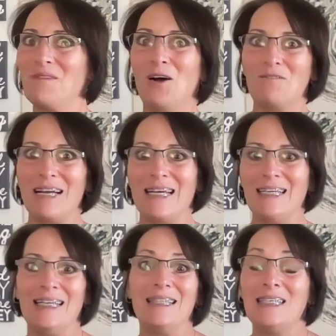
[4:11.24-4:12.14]

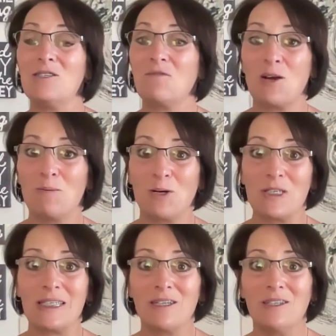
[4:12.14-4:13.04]
Alrighty, this is very
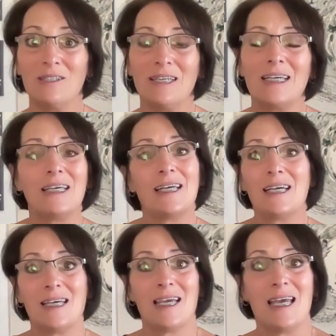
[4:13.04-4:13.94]
personal.
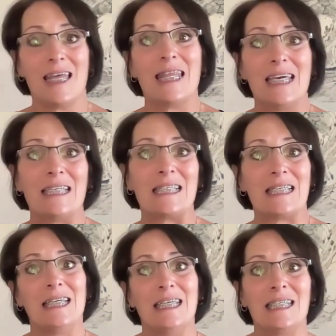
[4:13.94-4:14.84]
This
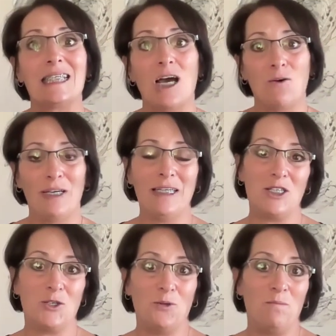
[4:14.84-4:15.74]
is going
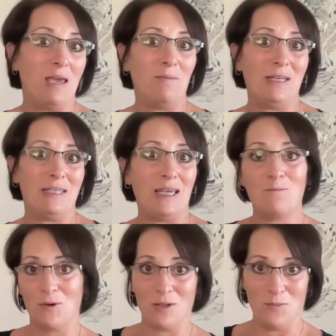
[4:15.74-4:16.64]
to maybe take
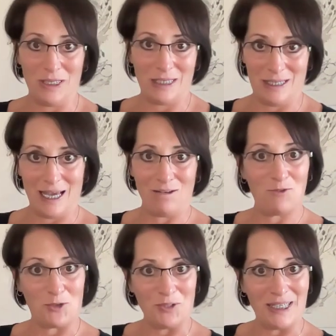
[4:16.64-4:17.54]
more than one sit down
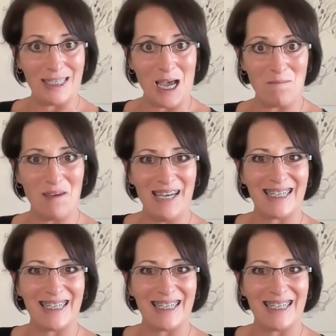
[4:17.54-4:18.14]
of journaling time,